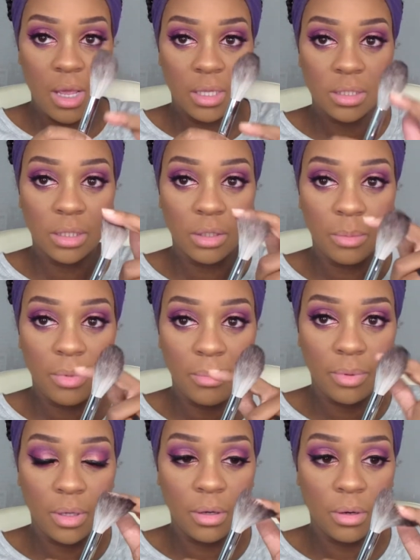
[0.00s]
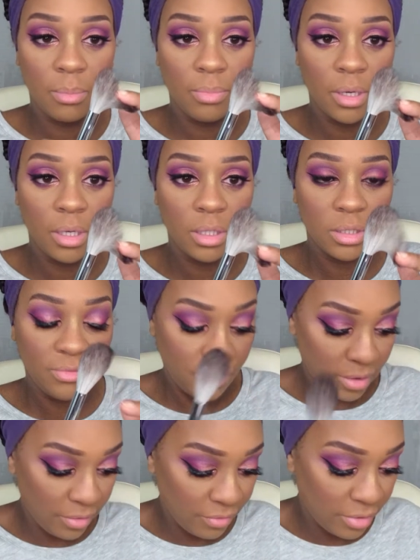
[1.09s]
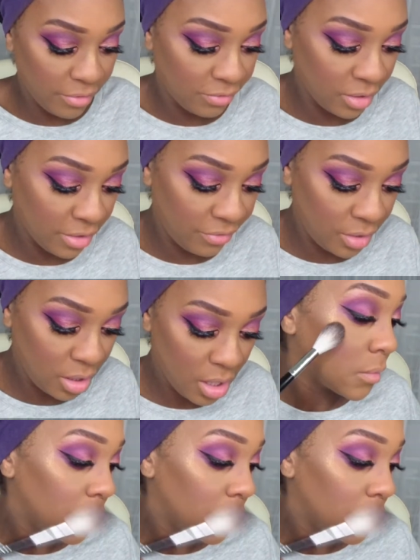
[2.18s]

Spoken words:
It's a little bit bigger, but it's very, very fluffy.